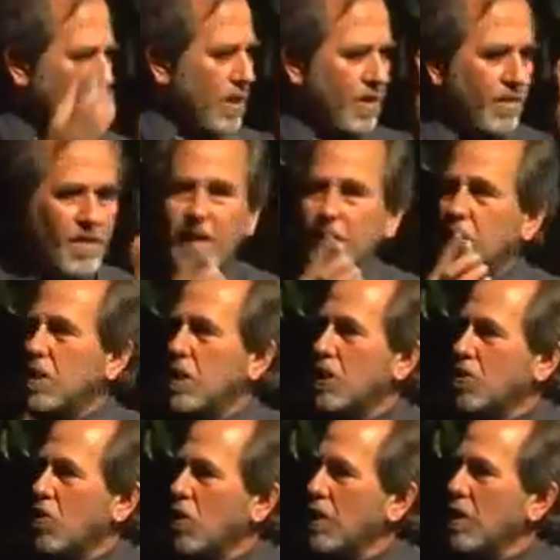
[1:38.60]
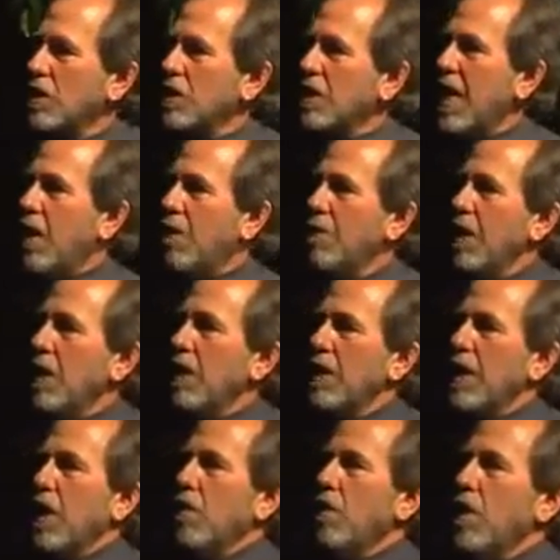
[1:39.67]
output devices controlling the cell.
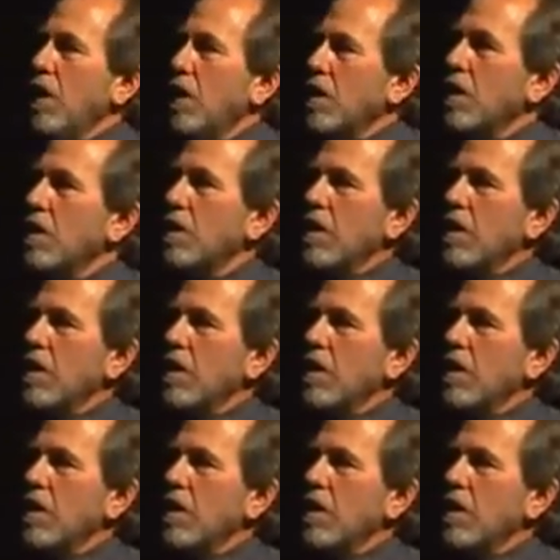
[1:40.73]
Now,